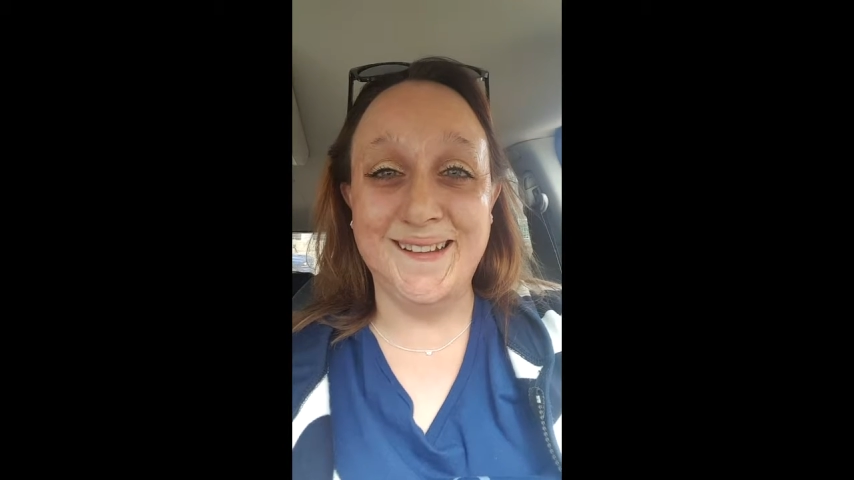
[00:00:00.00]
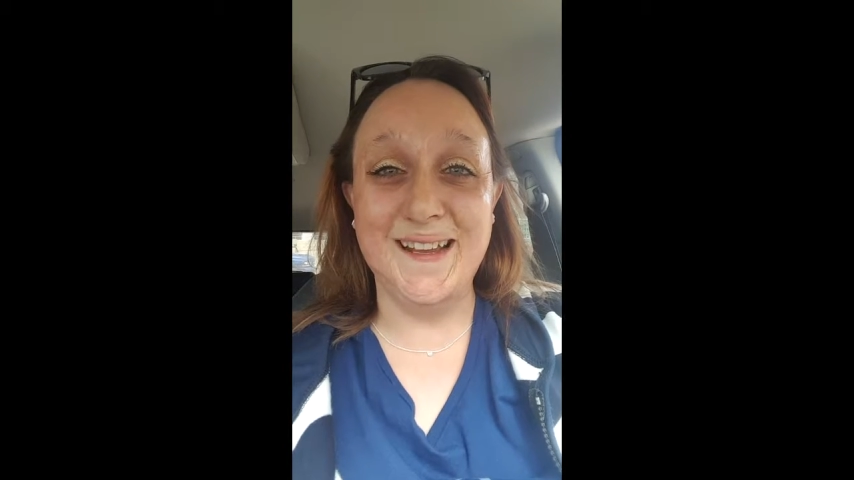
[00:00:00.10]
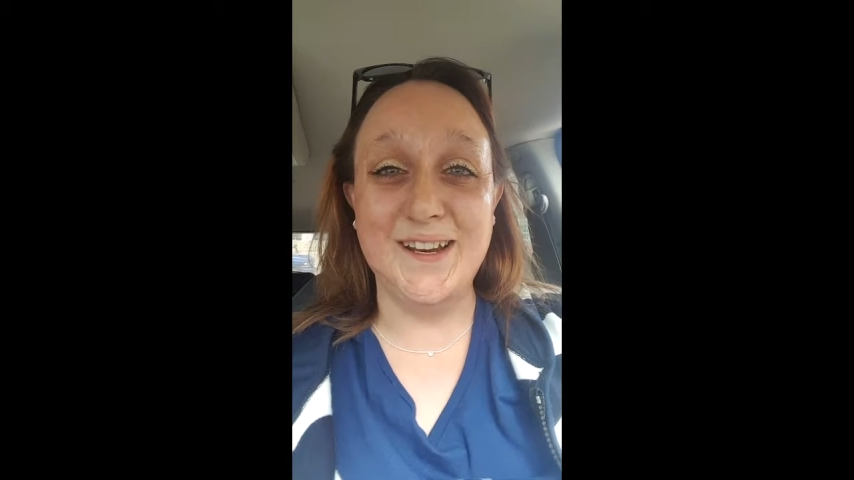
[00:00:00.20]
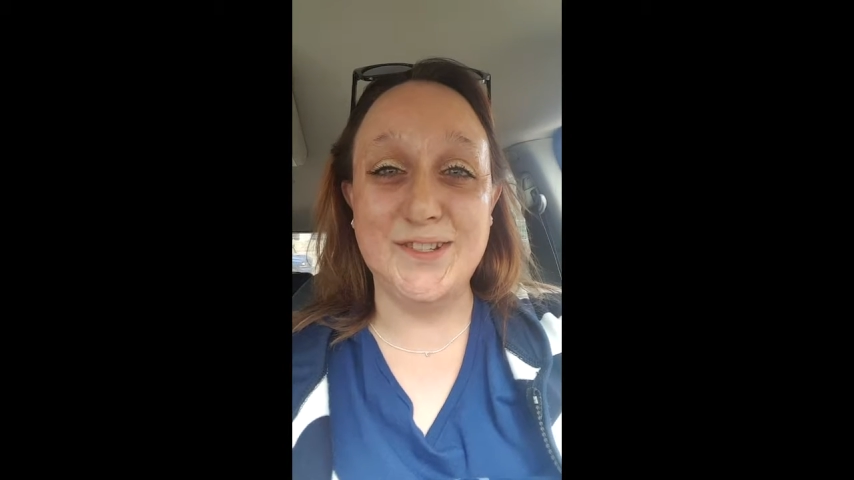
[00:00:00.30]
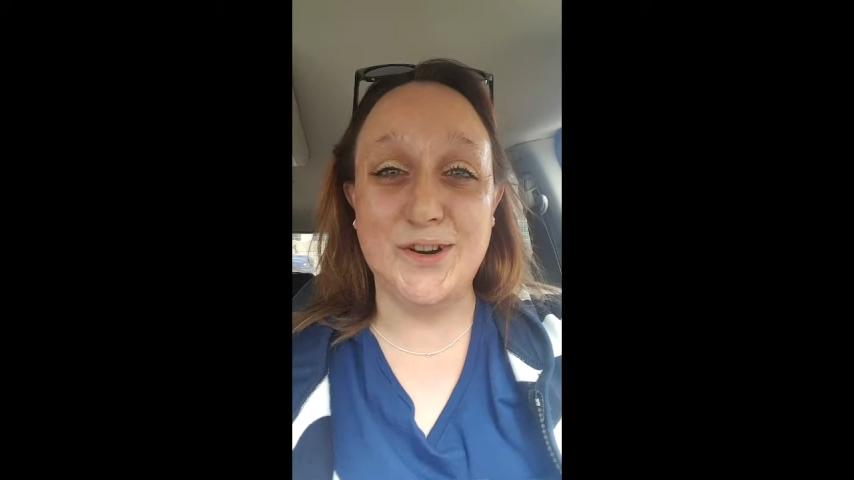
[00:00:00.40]

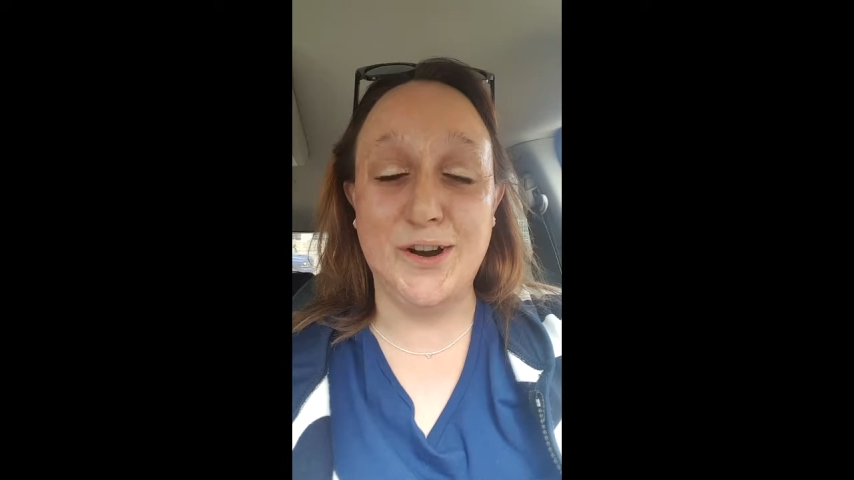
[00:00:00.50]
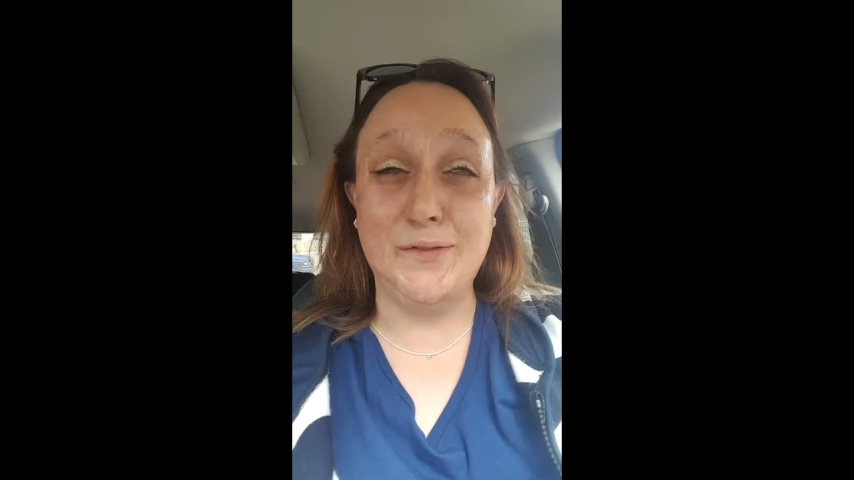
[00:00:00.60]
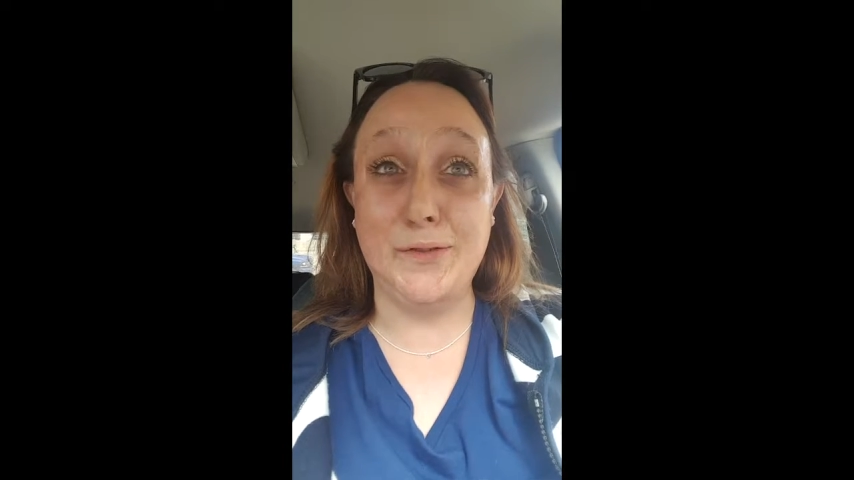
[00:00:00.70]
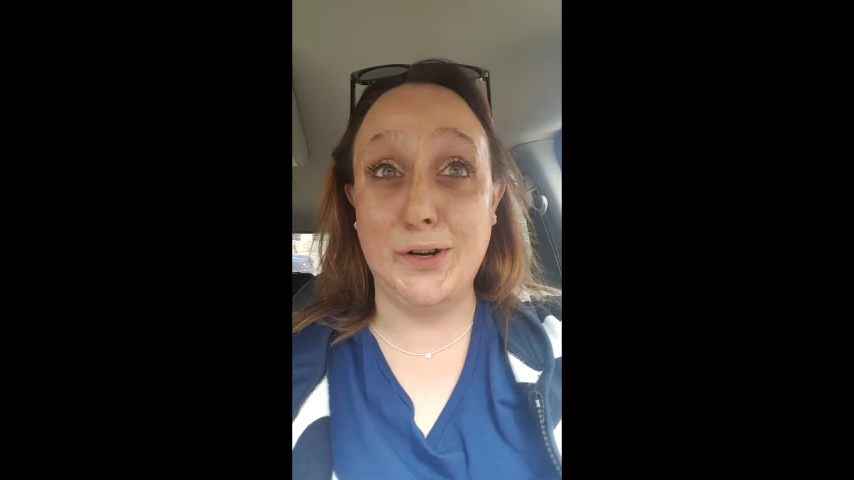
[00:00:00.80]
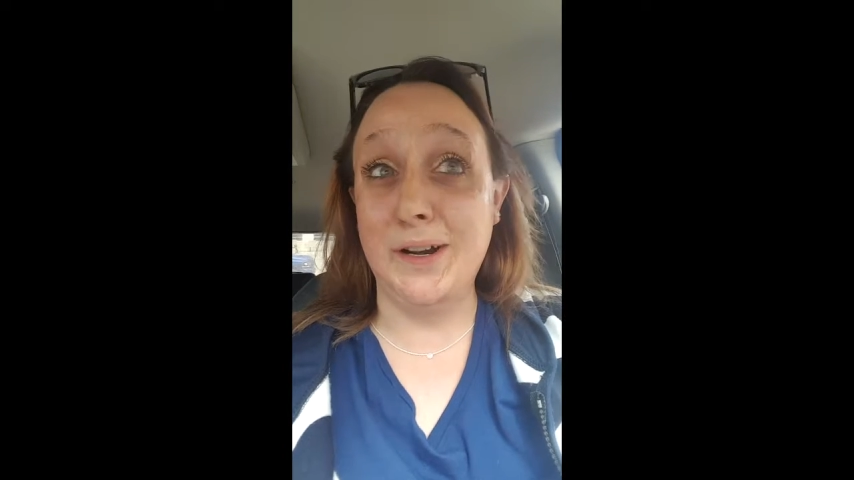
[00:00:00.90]
And it's
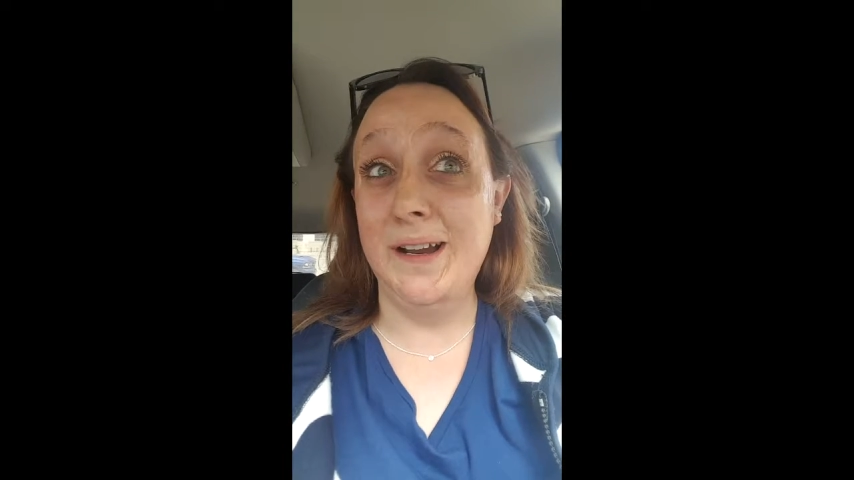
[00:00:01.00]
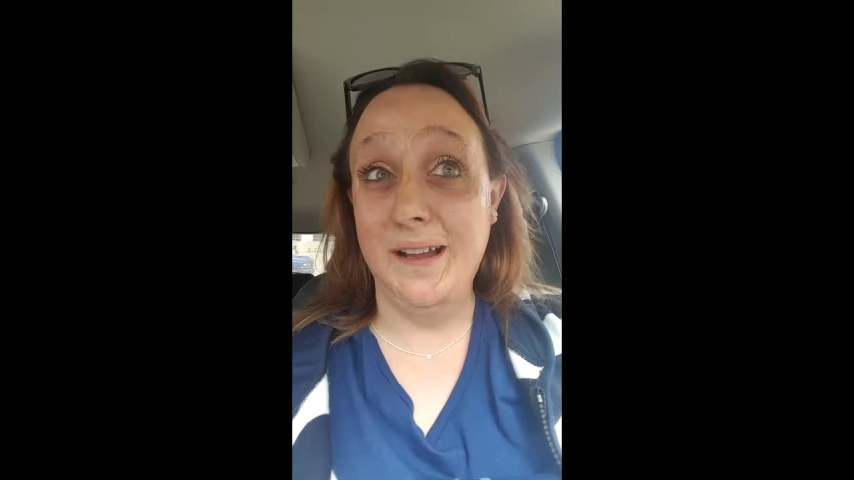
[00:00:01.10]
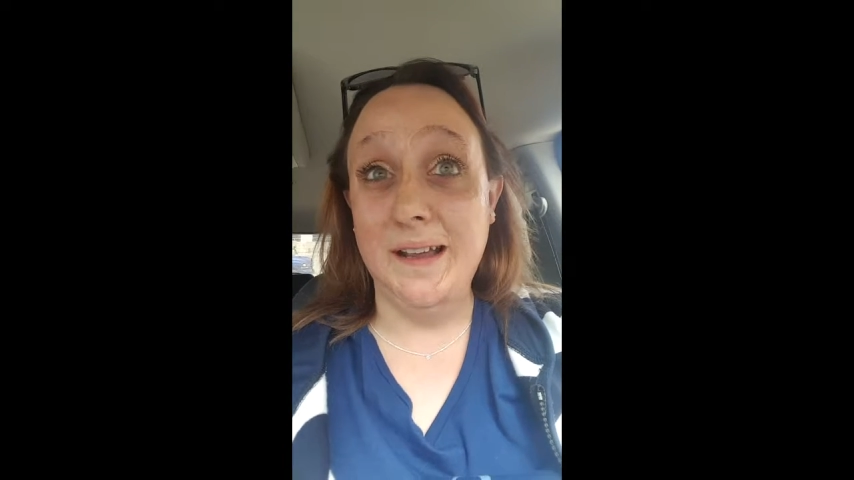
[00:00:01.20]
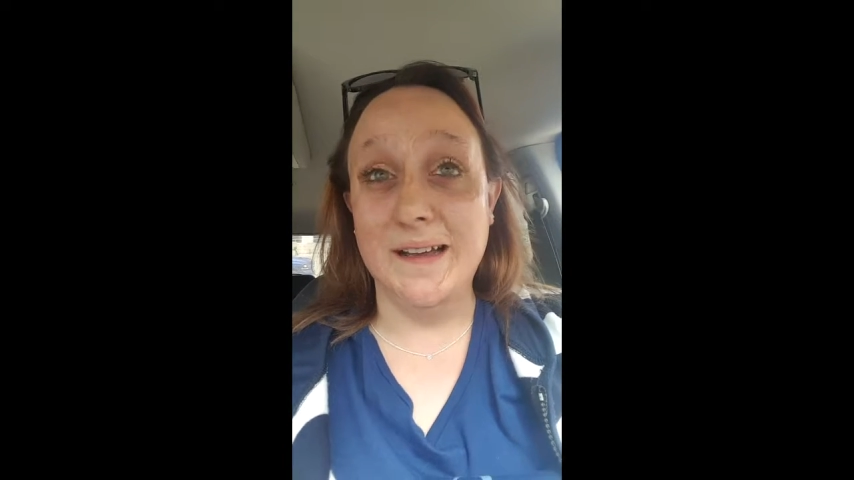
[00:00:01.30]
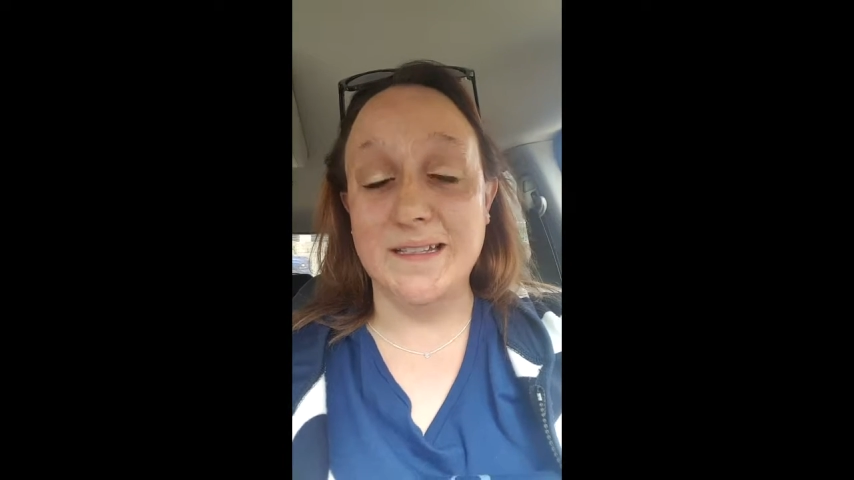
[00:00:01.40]
hard for,
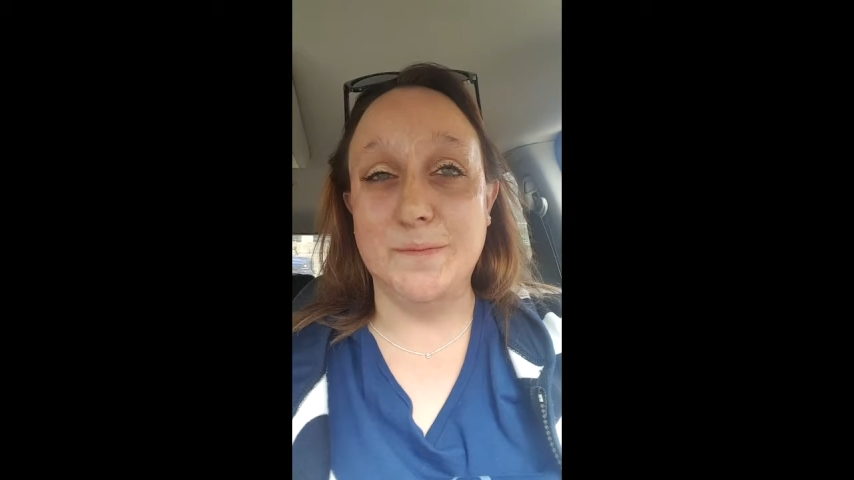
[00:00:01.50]
as